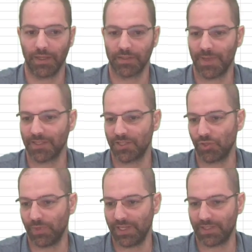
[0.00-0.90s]
This is about
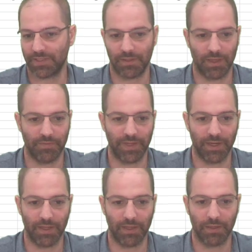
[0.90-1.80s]
2 weeks of
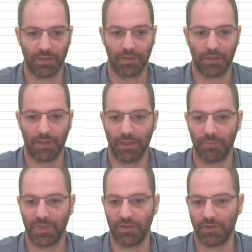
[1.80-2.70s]
data,
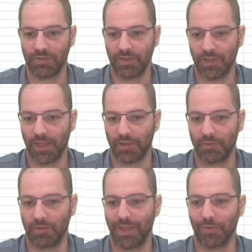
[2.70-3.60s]
and you can see that
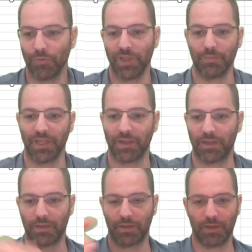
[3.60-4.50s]
rhythmic
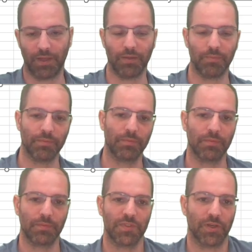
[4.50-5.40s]

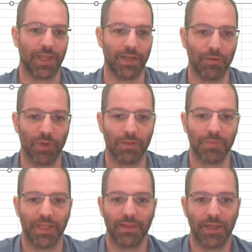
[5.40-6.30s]
circadian
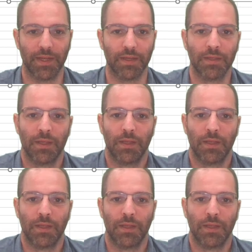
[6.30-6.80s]
rhythm in the data.